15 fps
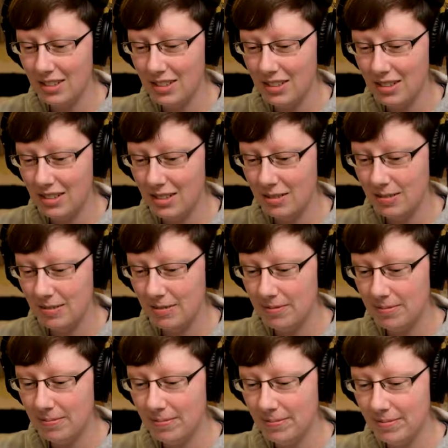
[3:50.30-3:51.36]

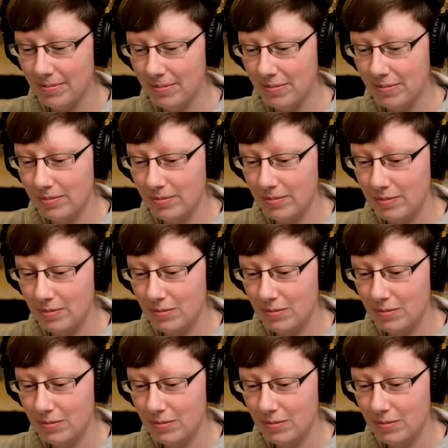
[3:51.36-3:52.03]
No one is speaking in this clip.